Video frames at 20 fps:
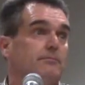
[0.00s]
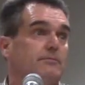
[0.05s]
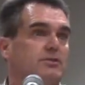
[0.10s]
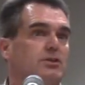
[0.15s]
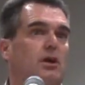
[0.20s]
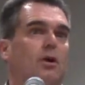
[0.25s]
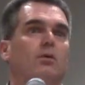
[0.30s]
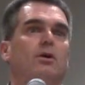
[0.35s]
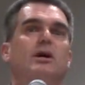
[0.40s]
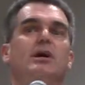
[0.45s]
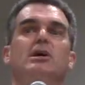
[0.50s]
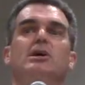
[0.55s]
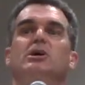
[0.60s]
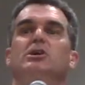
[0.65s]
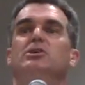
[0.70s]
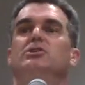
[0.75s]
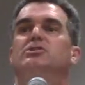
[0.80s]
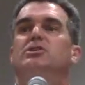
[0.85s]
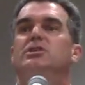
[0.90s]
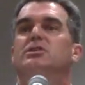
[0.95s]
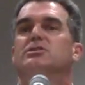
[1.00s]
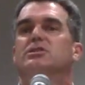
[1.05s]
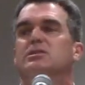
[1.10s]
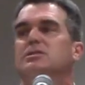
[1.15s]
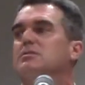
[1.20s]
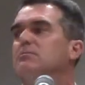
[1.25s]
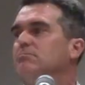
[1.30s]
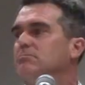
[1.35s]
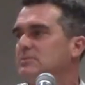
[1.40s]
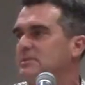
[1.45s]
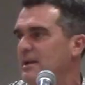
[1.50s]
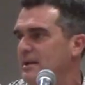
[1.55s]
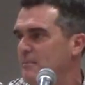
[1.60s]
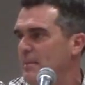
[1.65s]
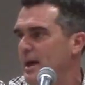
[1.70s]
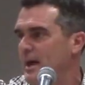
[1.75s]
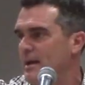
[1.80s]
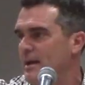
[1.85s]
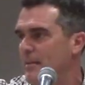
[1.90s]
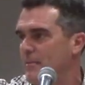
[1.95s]
So Jesus,
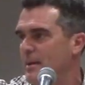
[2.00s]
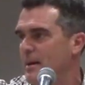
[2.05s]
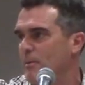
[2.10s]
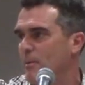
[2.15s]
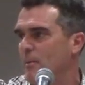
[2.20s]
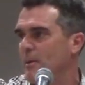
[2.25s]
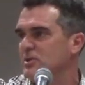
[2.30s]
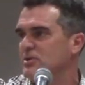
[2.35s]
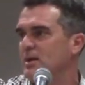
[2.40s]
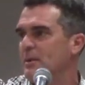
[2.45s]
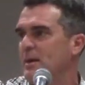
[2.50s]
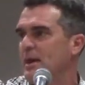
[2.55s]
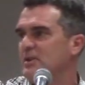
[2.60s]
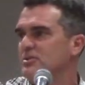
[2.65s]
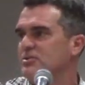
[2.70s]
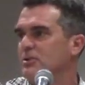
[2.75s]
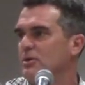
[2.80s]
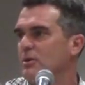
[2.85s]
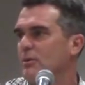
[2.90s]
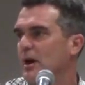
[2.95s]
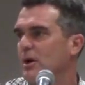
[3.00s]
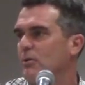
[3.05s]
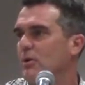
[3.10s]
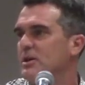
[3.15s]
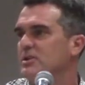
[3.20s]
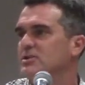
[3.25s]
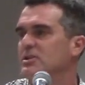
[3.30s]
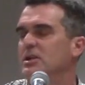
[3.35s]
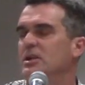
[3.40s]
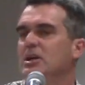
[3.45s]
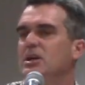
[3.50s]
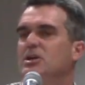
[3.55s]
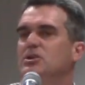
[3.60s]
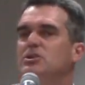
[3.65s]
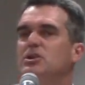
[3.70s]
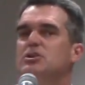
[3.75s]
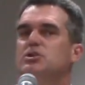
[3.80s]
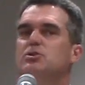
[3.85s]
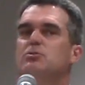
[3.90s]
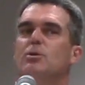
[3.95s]
and I'm going to make sure I'm answering your right question,
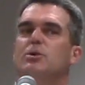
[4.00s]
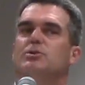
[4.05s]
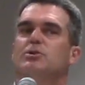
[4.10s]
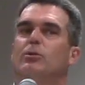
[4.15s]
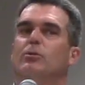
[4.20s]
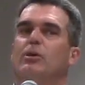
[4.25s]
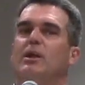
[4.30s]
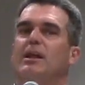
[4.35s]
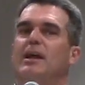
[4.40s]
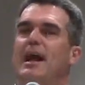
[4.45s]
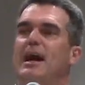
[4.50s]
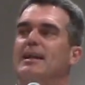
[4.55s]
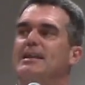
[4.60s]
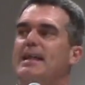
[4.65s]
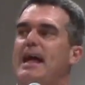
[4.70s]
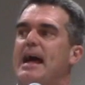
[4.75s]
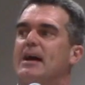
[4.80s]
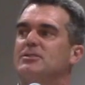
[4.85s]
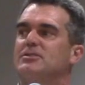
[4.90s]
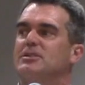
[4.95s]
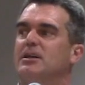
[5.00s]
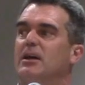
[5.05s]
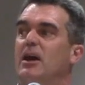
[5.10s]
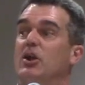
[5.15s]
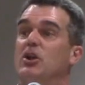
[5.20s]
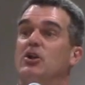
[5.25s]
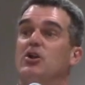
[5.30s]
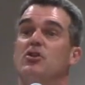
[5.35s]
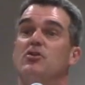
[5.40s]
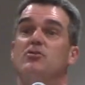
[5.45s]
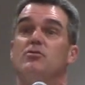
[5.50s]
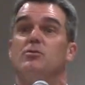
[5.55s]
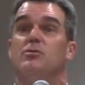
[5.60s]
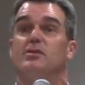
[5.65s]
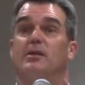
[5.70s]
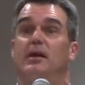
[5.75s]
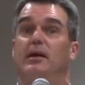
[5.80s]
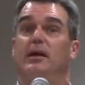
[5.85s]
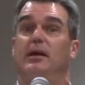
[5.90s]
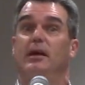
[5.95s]
Jesus wasn't really announcing a new
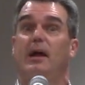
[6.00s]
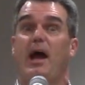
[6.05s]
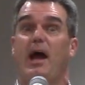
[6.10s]
thing.